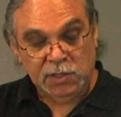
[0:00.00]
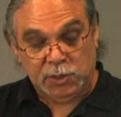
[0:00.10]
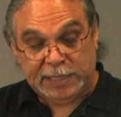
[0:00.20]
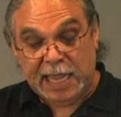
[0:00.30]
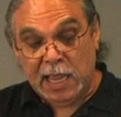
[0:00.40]

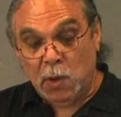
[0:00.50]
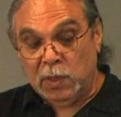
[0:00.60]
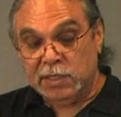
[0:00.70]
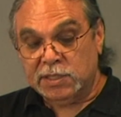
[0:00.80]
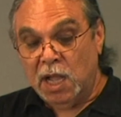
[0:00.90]
Today I
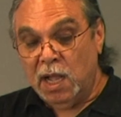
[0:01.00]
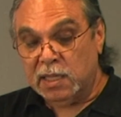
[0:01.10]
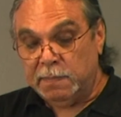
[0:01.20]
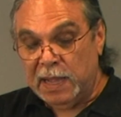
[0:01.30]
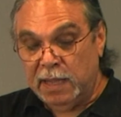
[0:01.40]
want to
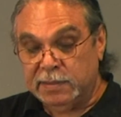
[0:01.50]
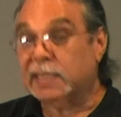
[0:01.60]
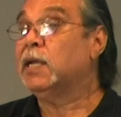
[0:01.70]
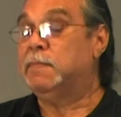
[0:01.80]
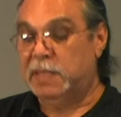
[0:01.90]
talk about
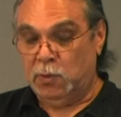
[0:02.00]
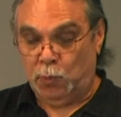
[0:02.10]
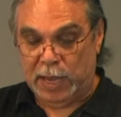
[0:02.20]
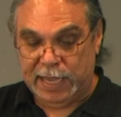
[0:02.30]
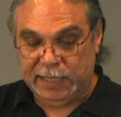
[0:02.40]
the coming
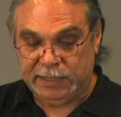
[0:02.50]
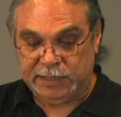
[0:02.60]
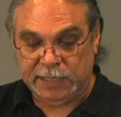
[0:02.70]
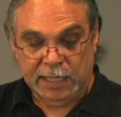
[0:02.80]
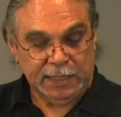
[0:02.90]

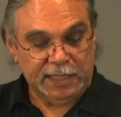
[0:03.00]
raids,